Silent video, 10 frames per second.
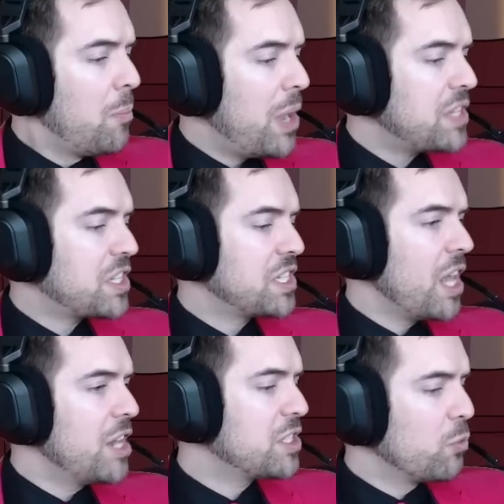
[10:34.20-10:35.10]
Pizza
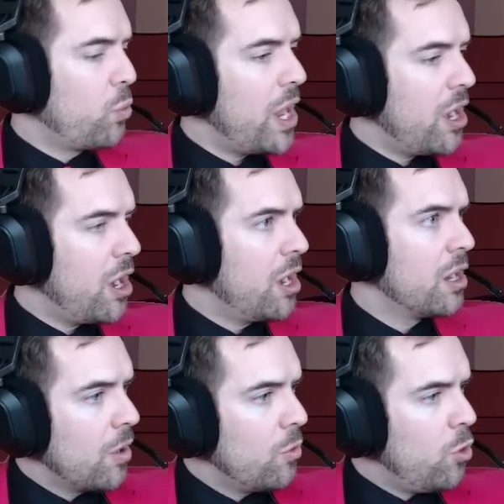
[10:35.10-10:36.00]
Slut is the winner.
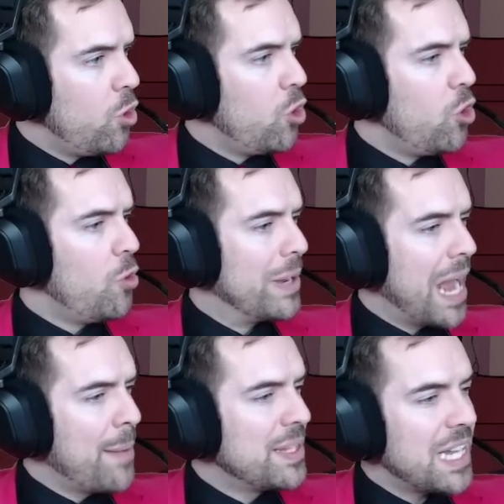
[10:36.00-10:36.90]
Ooh, but
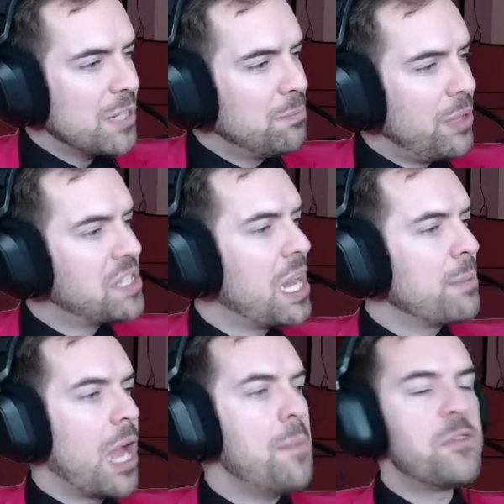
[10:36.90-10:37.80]
I'm in second place. I'm
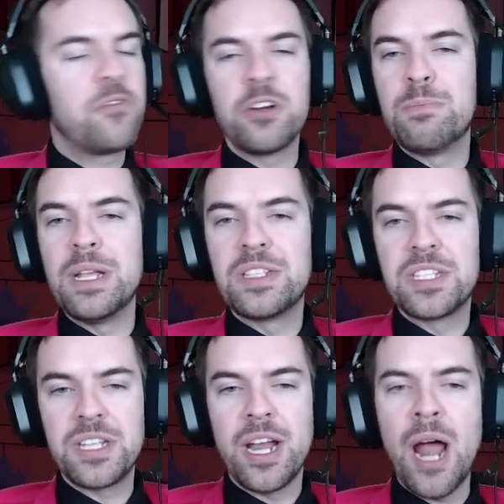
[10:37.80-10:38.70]
coming for you, Pizza
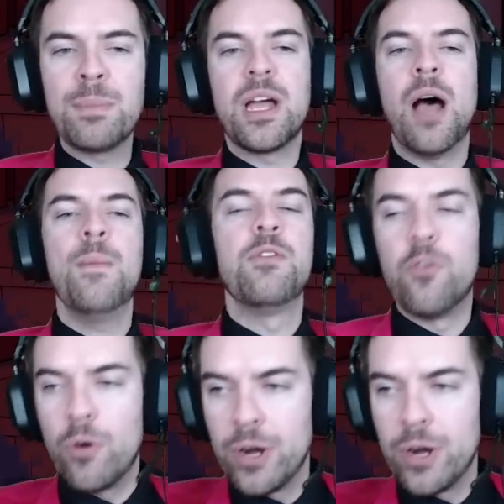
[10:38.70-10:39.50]
Slut. I'm coming for